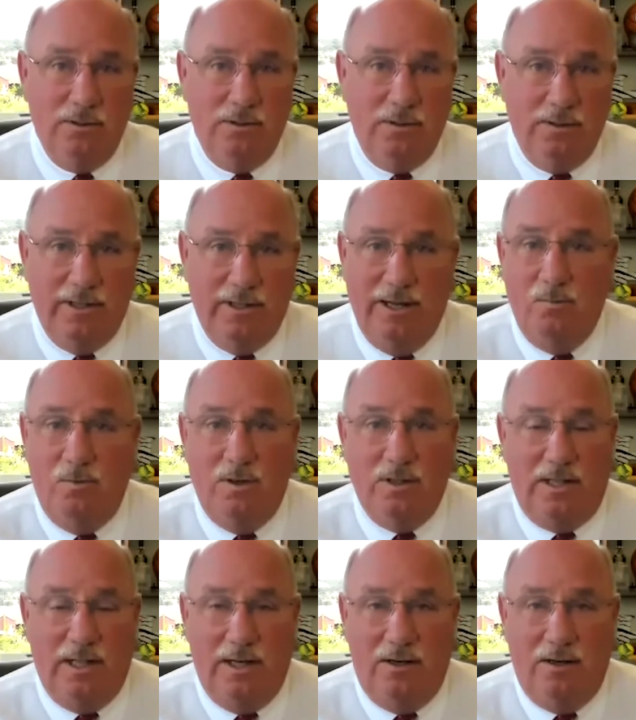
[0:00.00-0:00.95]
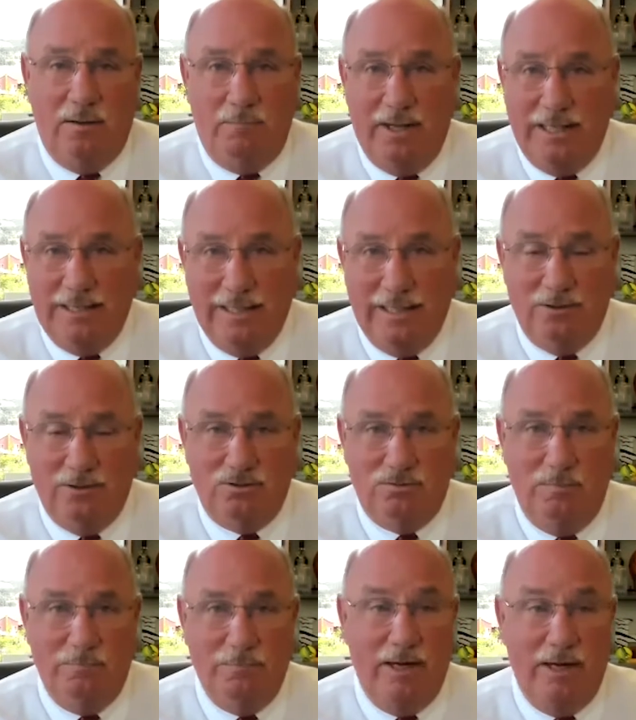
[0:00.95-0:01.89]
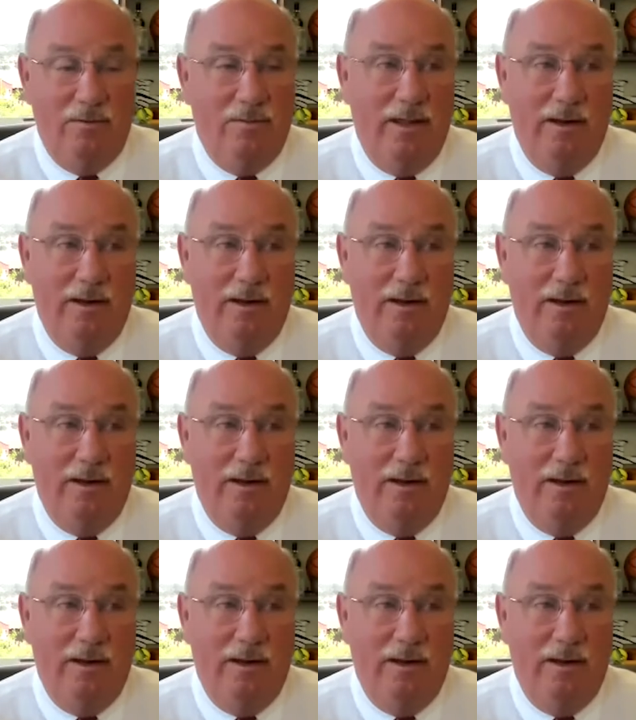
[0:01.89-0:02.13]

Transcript: They weren't there to make the industry better.